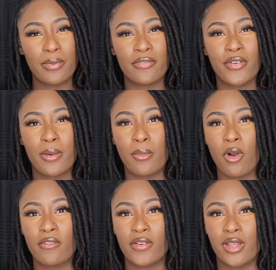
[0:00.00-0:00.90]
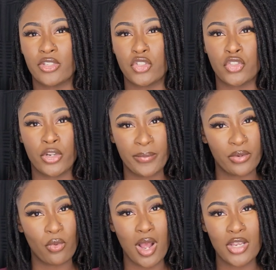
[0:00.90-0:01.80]
of prefer more of a
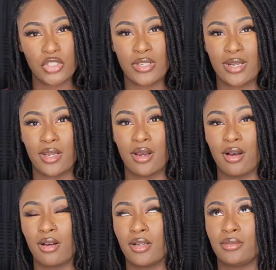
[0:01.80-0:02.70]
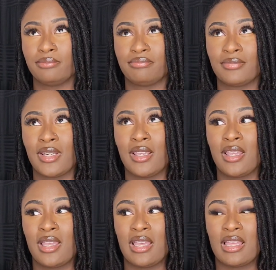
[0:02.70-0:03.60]
stripping wash than a
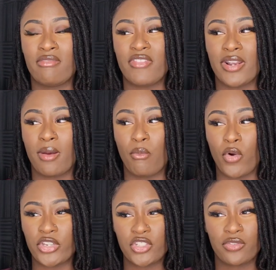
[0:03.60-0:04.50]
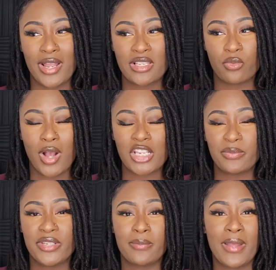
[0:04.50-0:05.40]
moisturized wash,
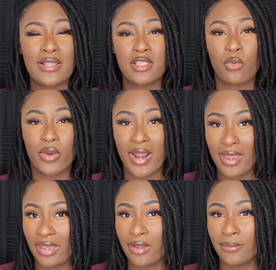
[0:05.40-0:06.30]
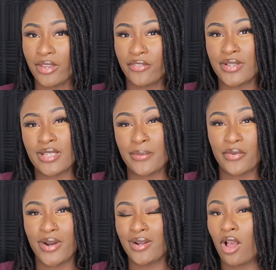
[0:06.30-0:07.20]
but it depends on where I am. Like for example,
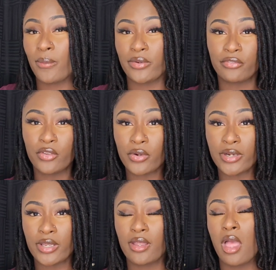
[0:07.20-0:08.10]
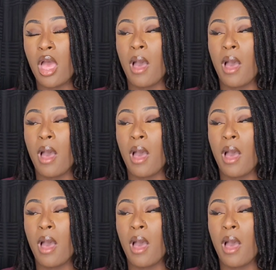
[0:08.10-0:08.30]
right now I'm in Florida.